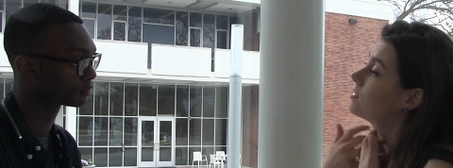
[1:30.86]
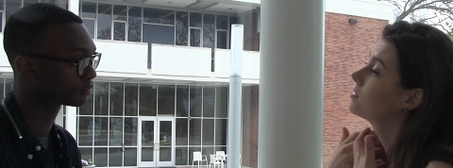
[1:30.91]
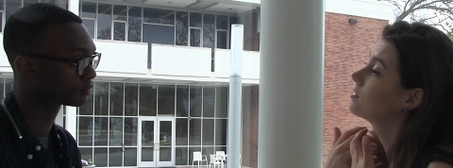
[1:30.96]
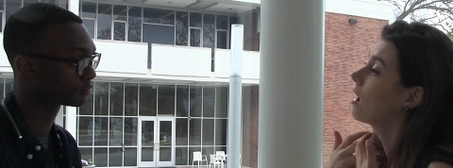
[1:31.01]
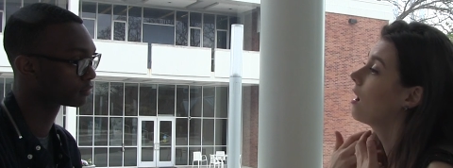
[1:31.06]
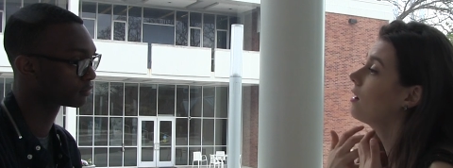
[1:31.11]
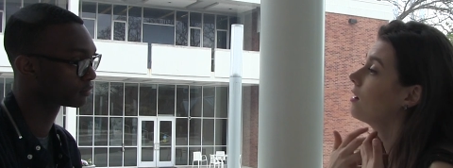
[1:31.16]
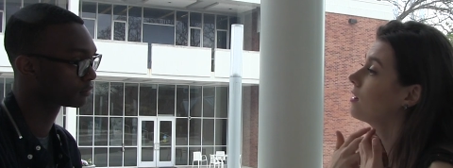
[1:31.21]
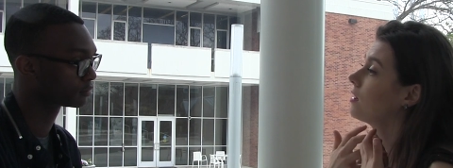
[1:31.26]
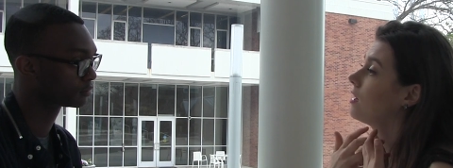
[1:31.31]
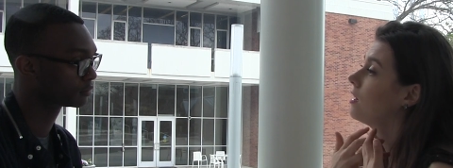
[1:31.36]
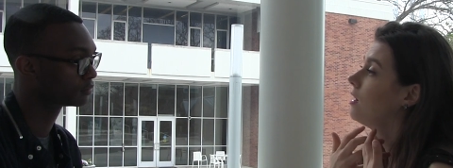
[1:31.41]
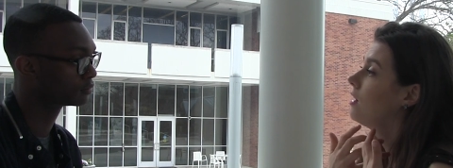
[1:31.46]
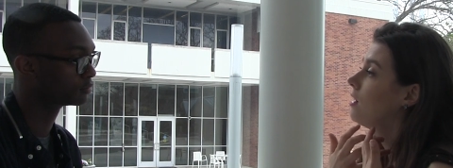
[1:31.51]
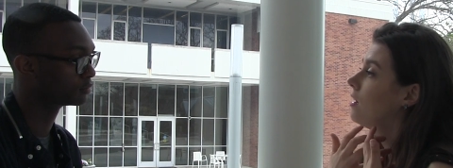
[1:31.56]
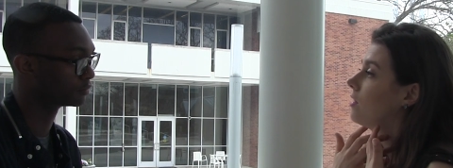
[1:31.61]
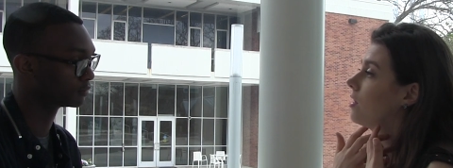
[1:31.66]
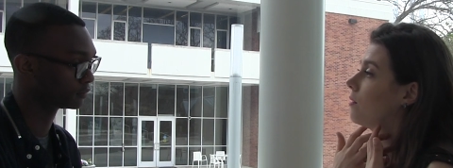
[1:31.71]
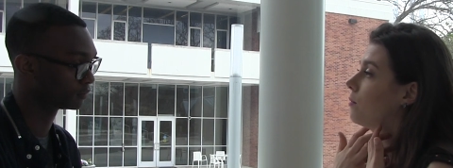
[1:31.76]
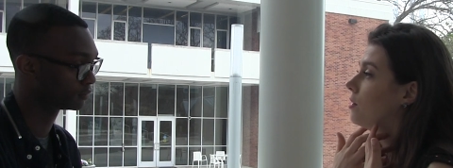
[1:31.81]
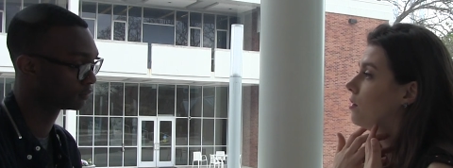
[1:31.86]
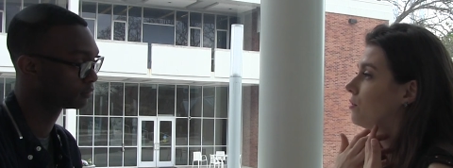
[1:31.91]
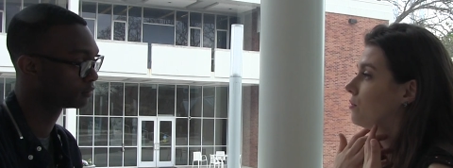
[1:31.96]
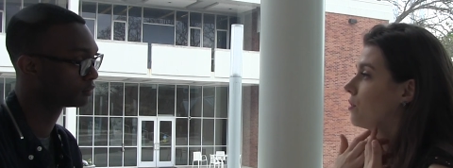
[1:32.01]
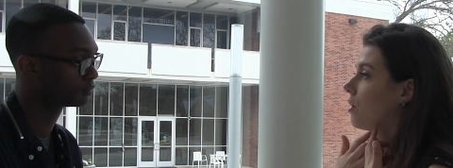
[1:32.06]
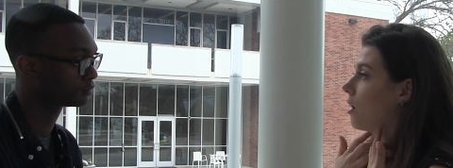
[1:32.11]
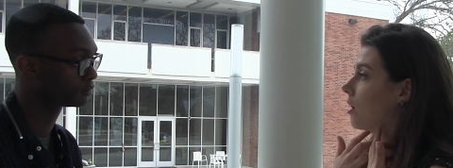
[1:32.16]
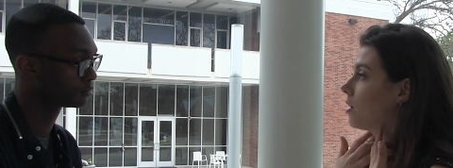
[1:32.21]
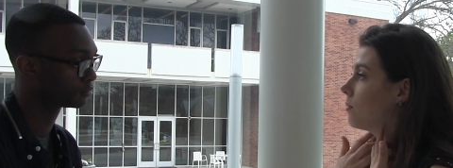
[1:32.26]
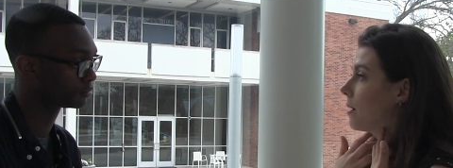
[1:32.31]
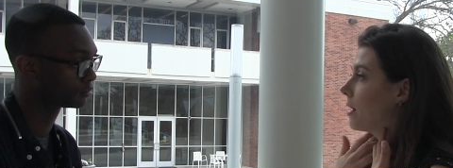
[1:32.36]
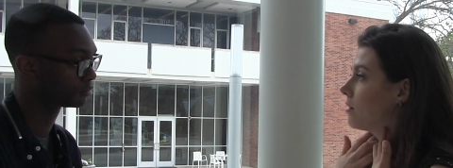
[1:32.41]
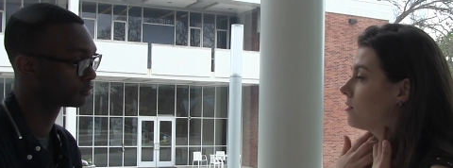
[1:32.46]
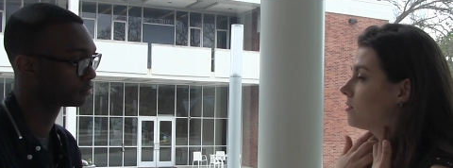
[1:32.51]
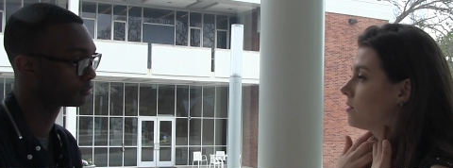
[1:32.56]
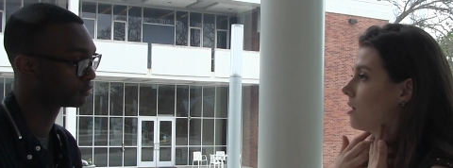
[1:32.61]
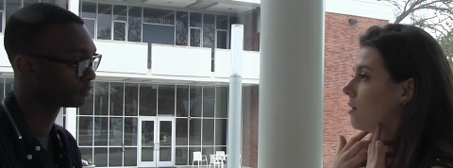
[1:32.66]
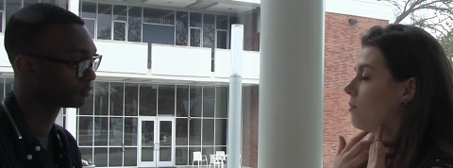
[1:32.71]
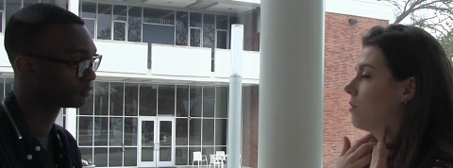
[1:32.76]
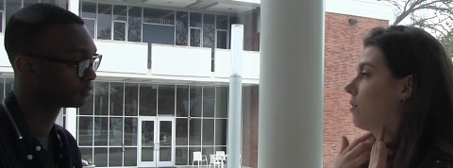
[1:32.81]
Speaker 1: stuck mm-hmm. that we mm-hmm. don't talk
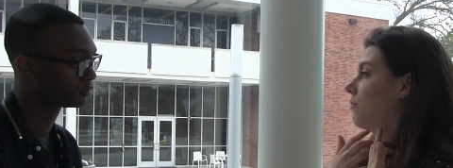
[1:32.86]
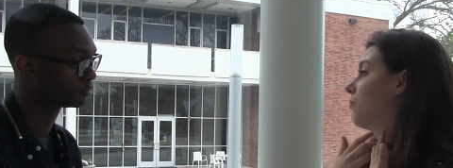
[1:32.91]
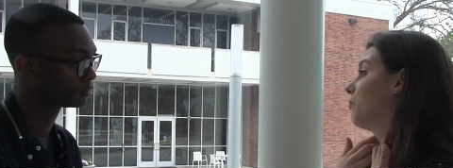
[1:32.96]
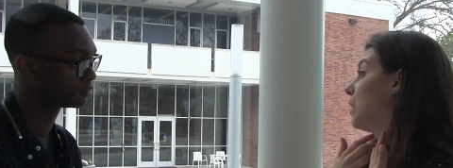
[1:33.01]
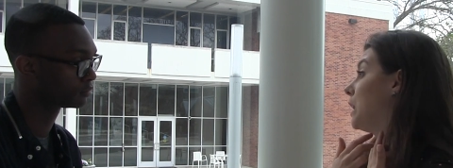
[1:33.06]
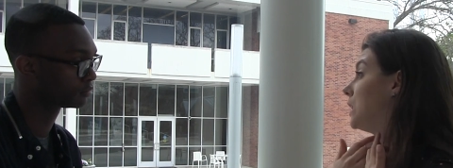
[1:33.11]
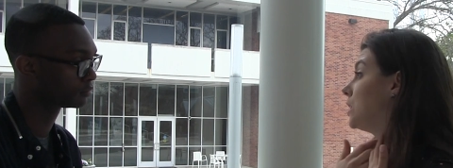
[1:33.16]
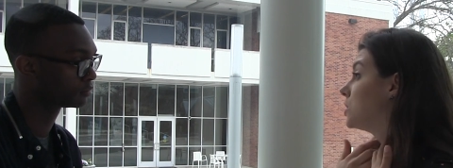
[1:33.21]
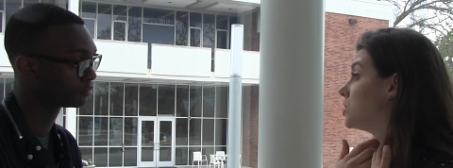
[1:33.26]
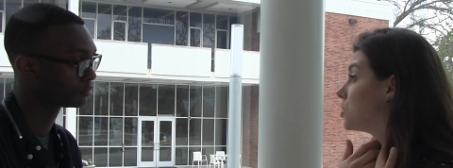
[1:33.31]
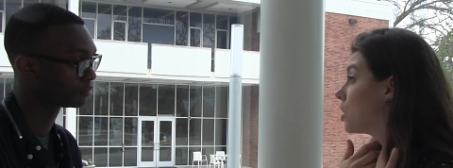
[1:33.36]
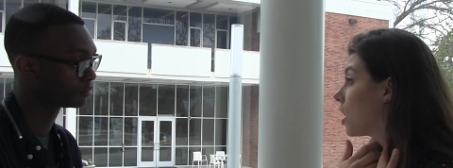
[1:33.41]
about that we're afraid to